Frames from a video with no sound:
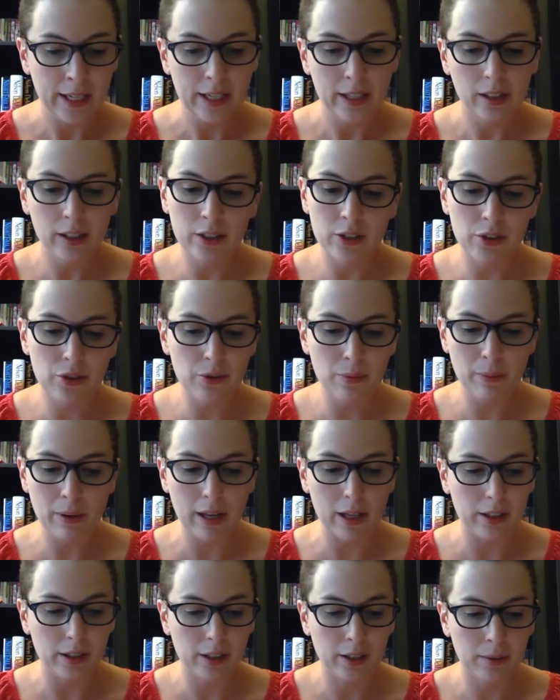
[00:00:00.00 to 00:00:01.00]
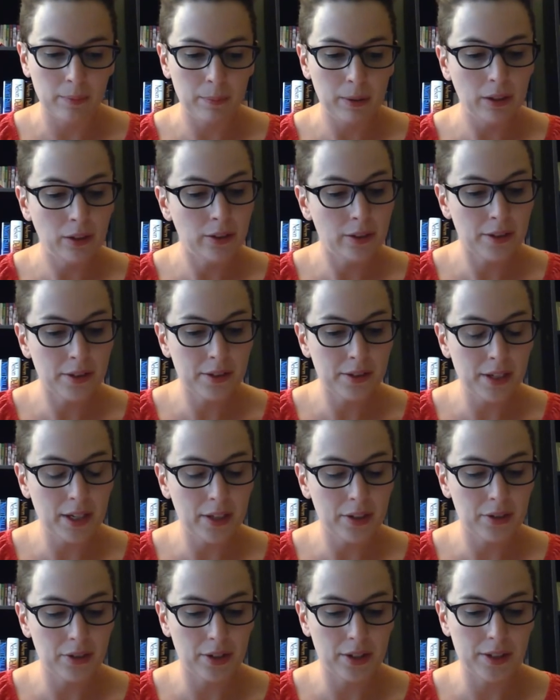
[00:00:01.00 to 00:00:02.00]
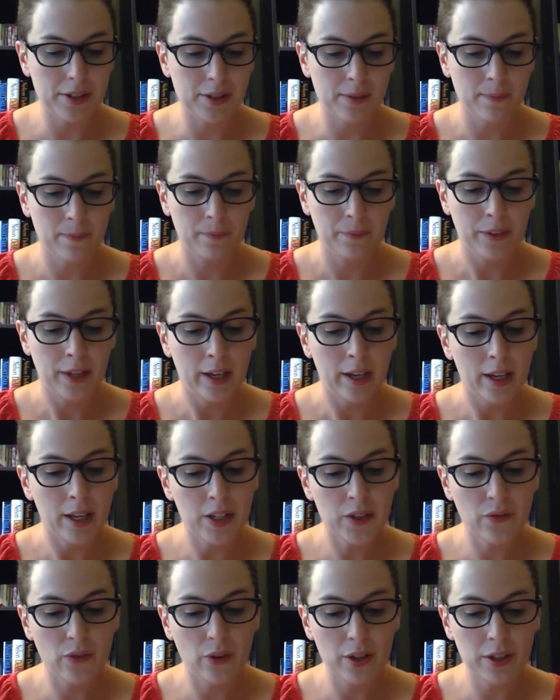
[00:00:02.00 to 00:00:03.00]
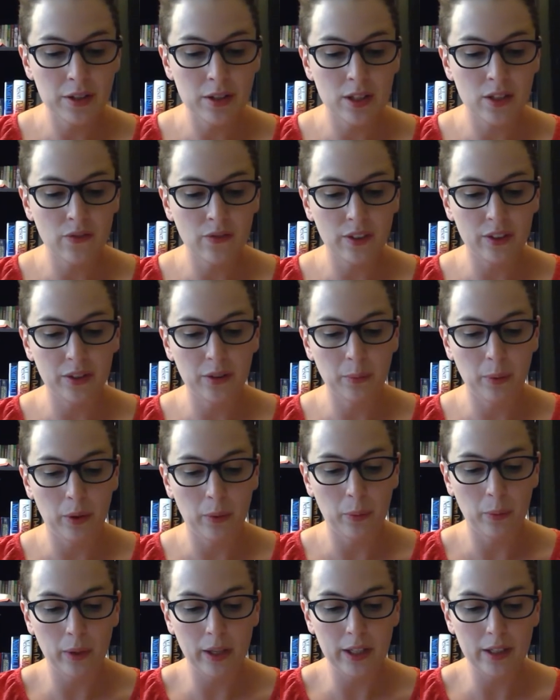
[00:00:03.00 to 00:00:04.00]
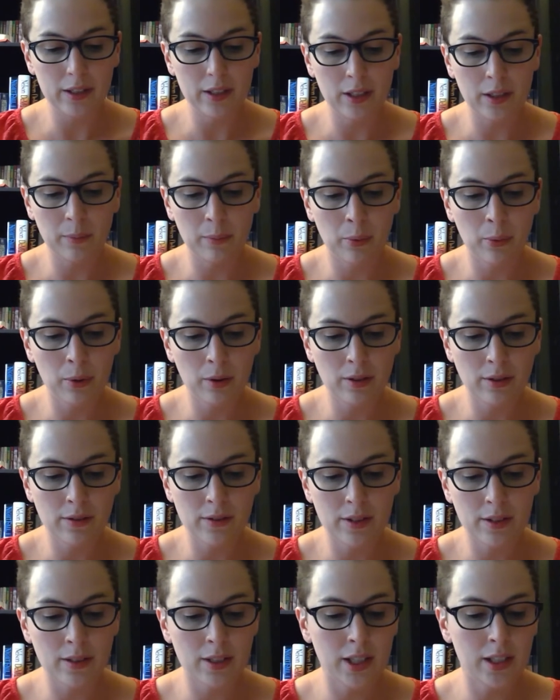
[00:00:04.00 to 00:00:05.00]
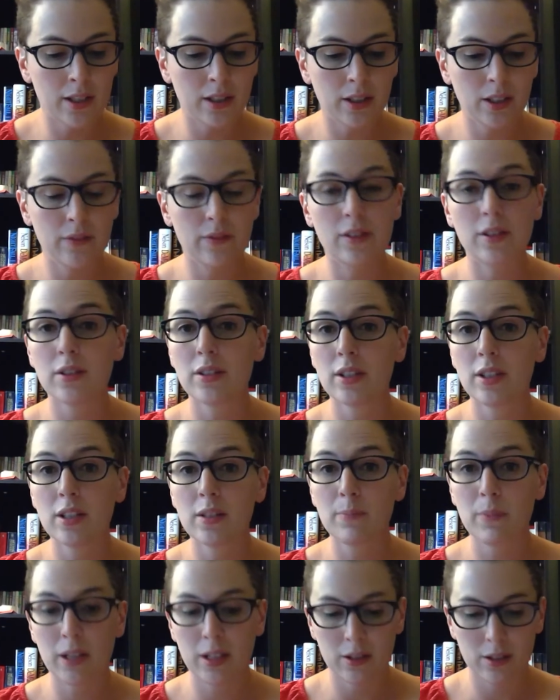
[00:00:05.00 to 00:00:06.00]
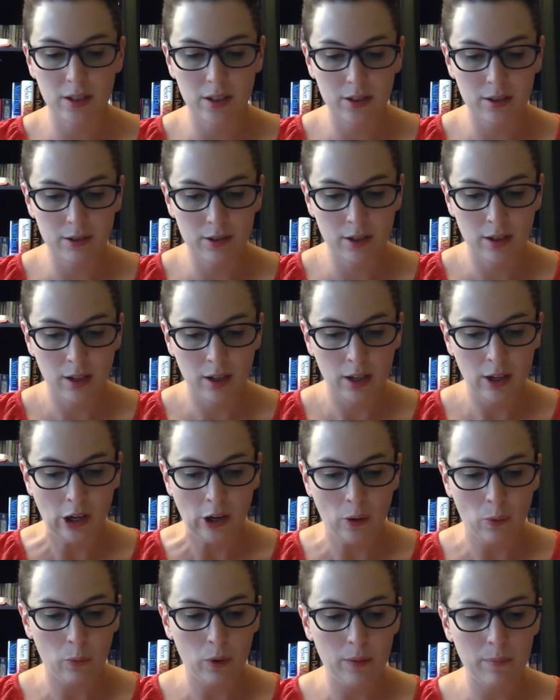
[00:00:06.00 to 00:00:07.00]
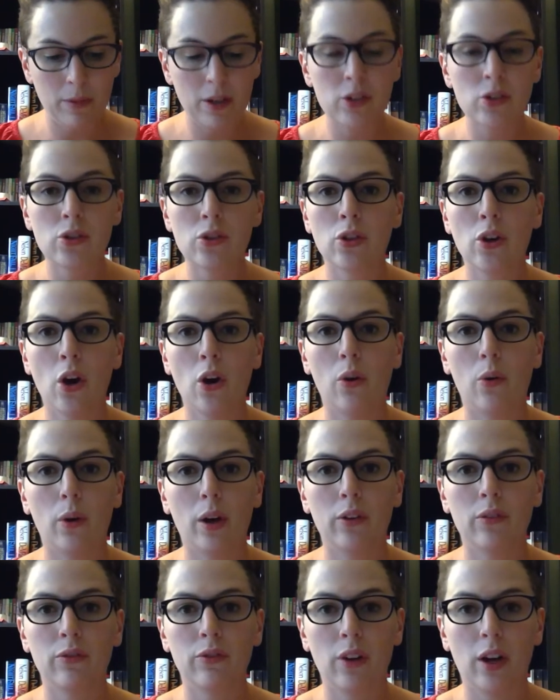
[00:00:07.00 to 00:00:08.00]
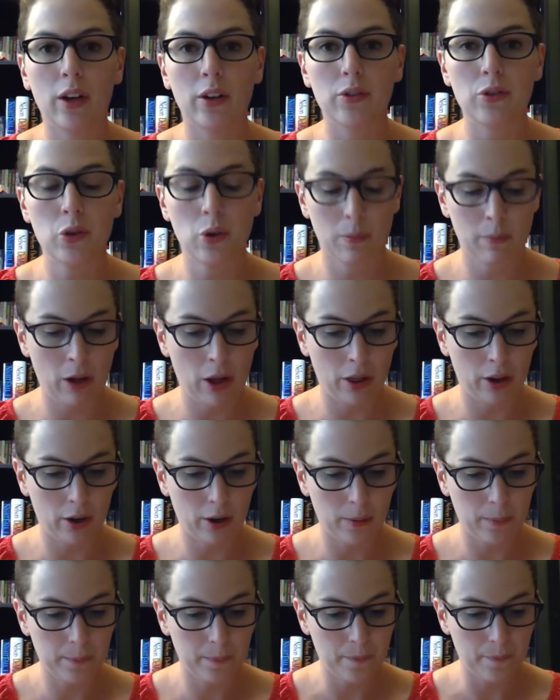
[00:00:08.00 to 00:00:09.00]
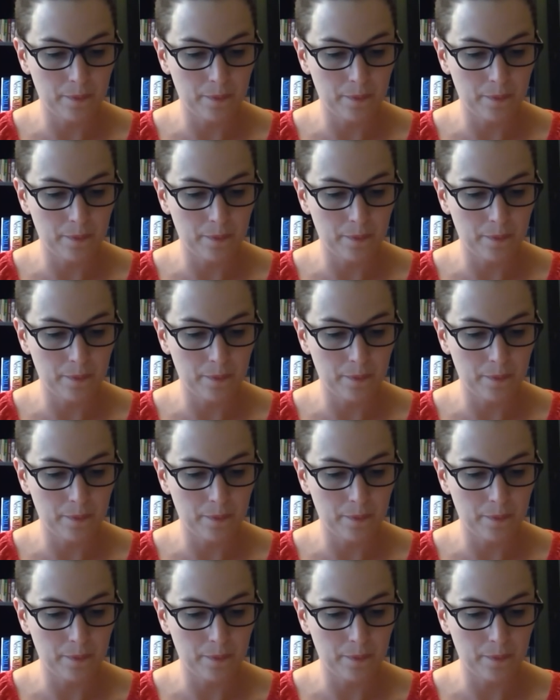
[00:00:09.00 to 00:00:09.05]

It's dramatic, but looks dangerous. His voice is filled with weight and importance as he delivers his message. "We must go and find your mother."